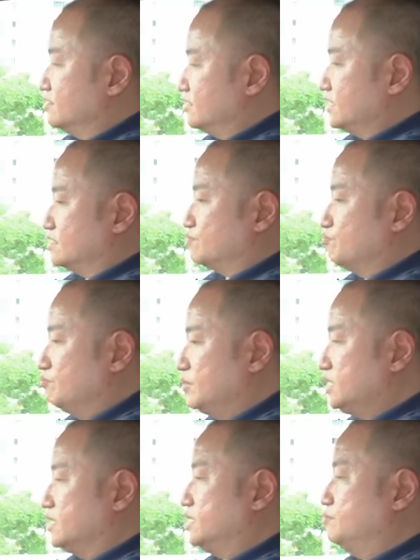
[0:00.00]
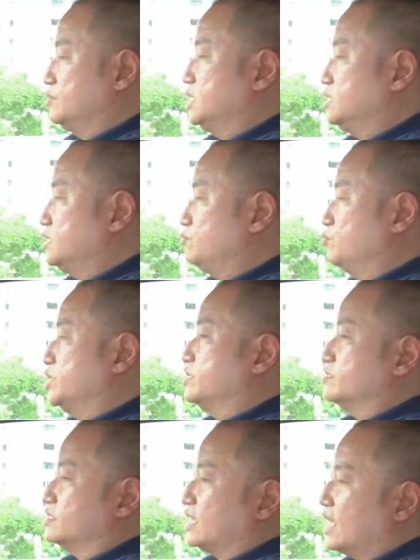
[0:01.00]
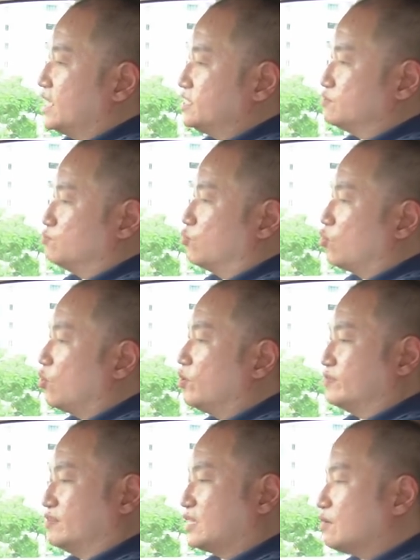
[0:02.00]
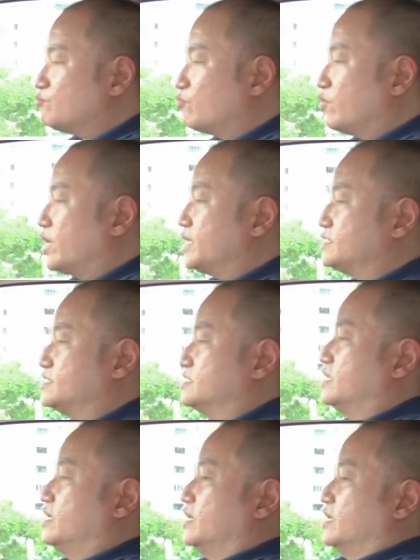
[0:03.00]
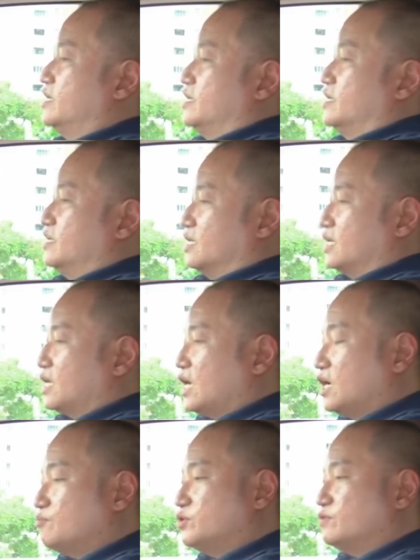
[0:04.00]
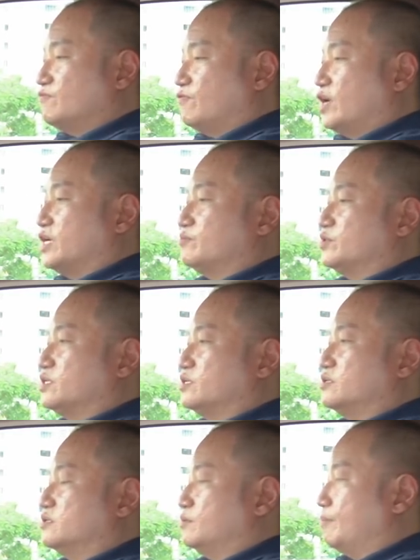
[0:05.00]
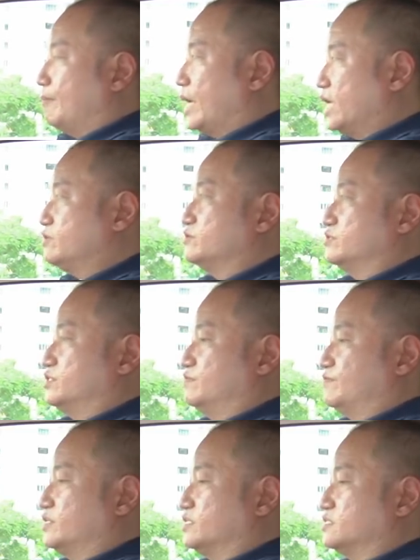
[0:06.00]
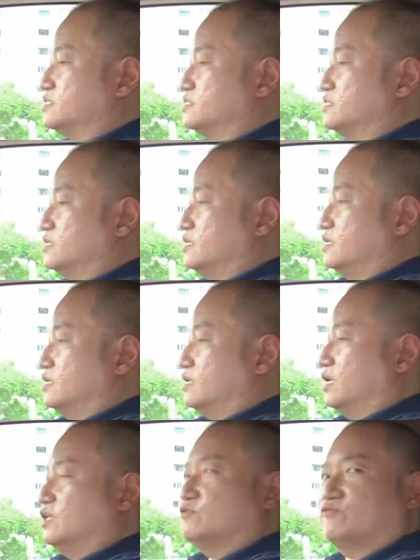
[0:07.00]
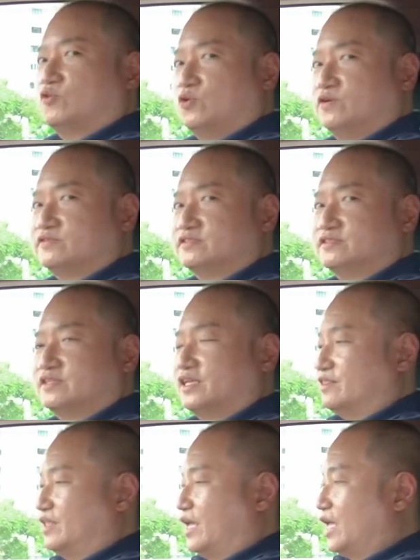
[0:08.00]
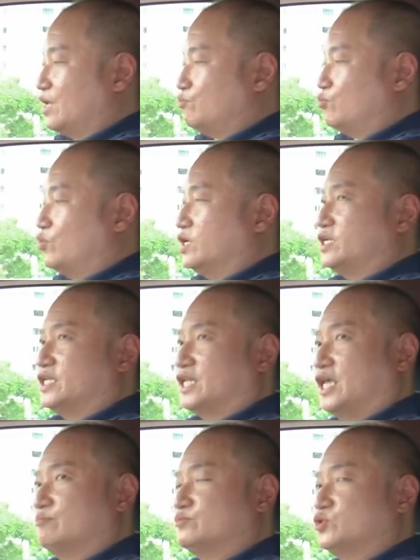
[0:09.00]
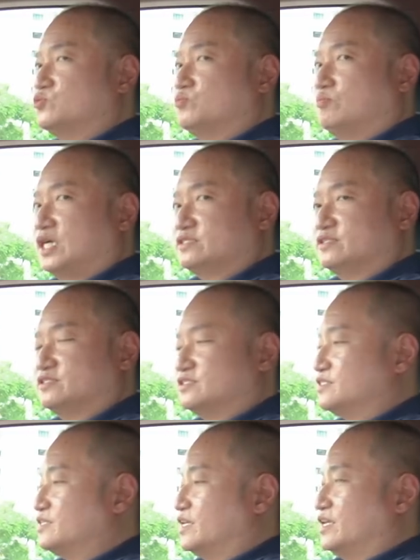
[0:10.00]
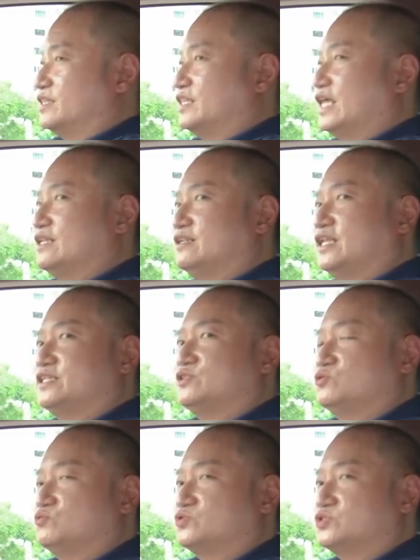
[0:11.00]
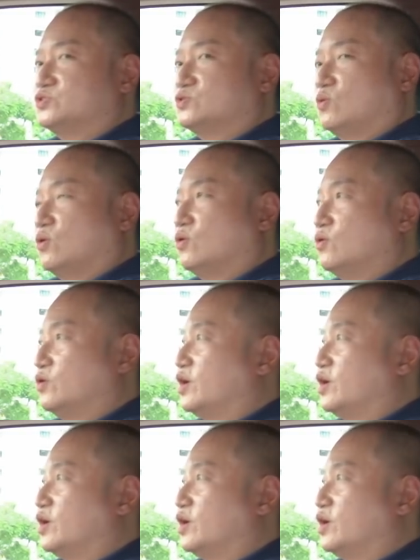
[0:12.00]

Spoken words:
this meaty wheel, nice broad thumb rest, carbon fiber pedal shifters, and of course, the M1 and M2 buttons that let you store